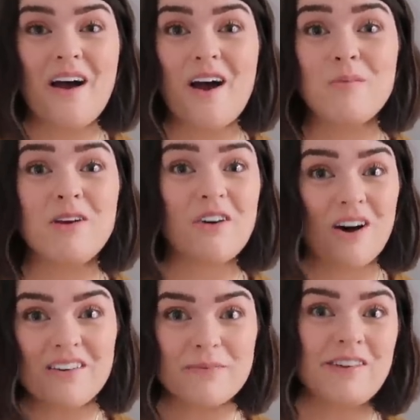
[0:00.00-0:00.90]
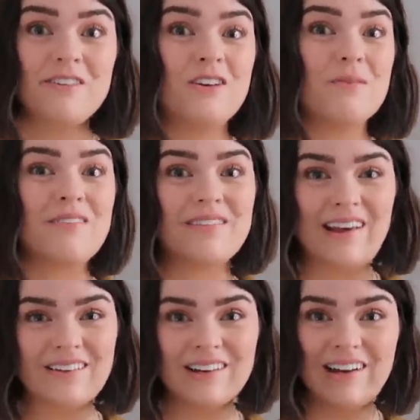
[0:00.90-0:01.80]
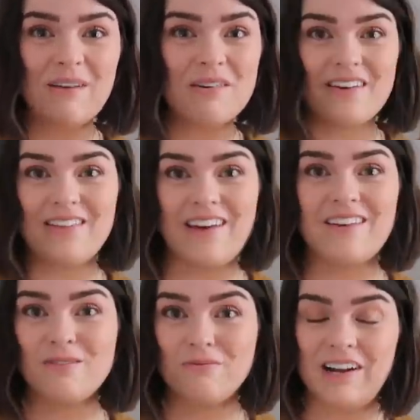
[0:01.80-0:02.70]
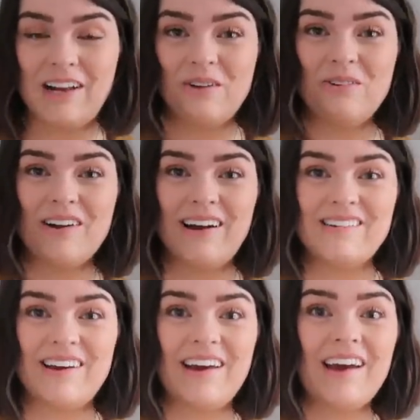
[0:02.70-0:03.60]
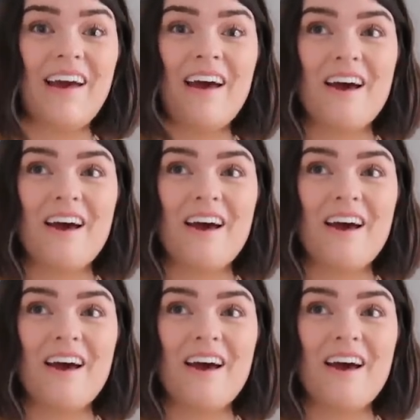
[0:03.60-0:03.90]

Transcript: Um, you've asked me to do them seasonally, which I think is a really cool idea.